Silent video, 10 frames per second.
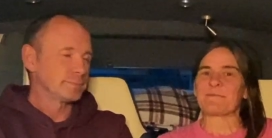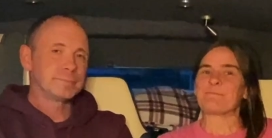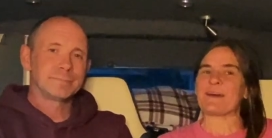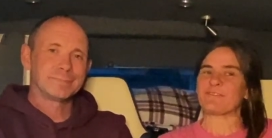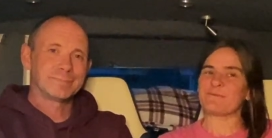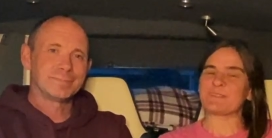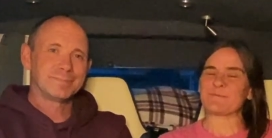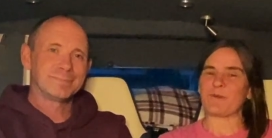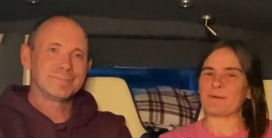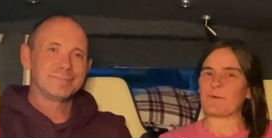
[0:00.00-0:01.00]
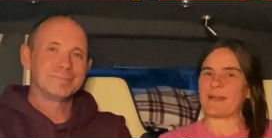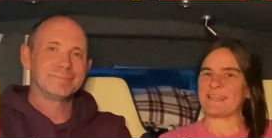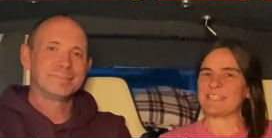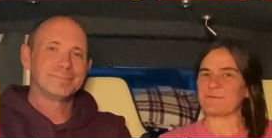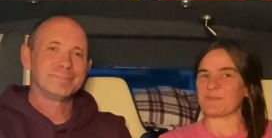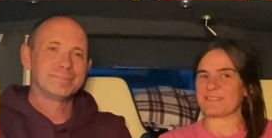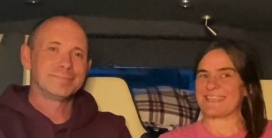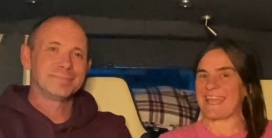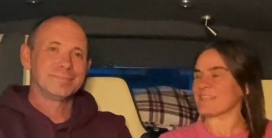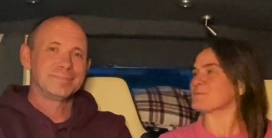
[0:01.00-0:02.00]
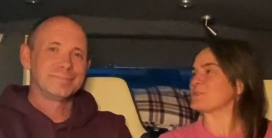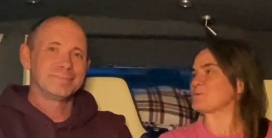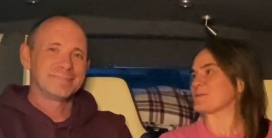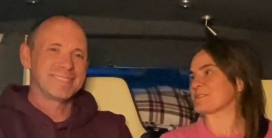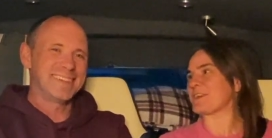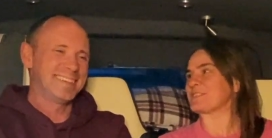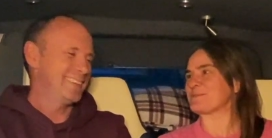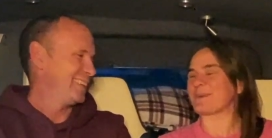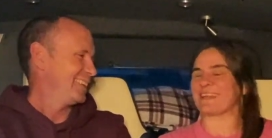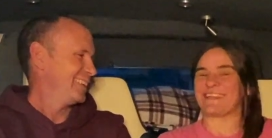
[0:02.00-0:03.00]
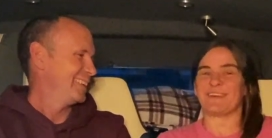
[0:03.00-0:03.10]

Speaker 1: bathrooms is probably quite an easy one to guess which one's going to win